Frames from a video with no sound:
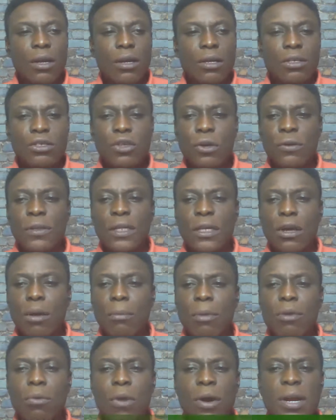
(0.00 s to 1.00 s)
So the
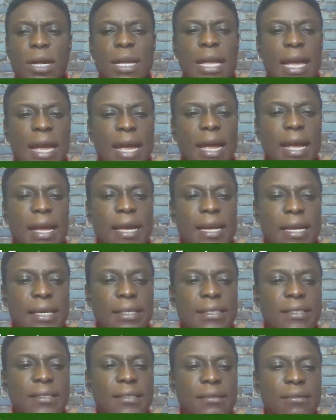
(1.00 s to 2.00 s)
number one here
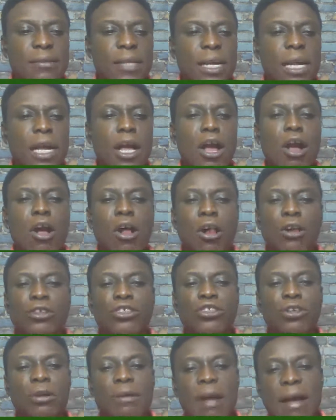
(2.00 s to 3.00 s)
is the
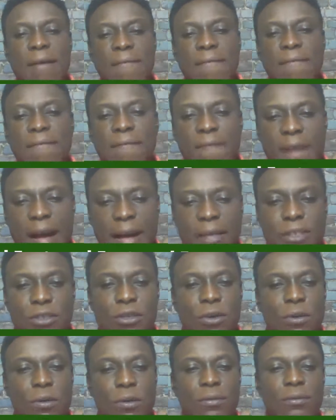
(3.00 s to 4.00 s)
cultural
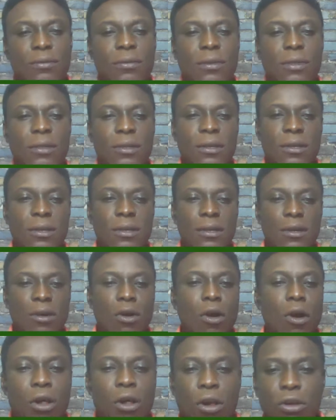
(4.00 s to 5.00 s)
factor.
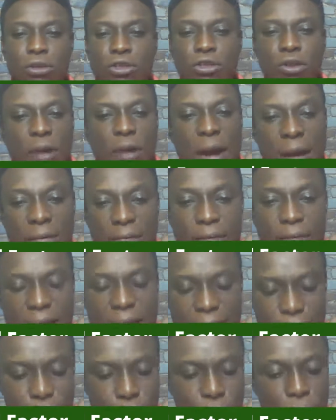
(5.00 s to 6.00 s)
Cultural
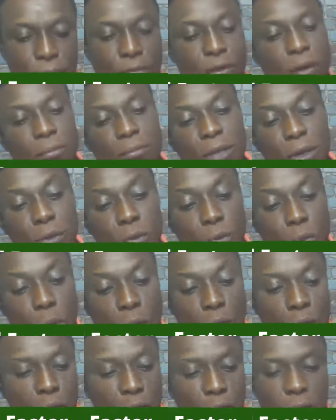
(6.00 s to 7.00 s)
factor from the
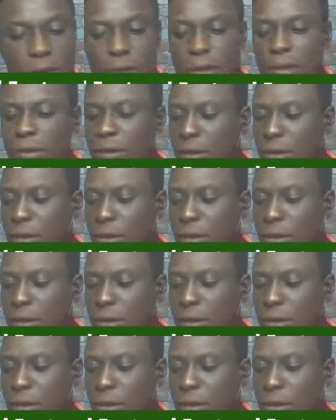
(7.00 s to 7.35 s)
world,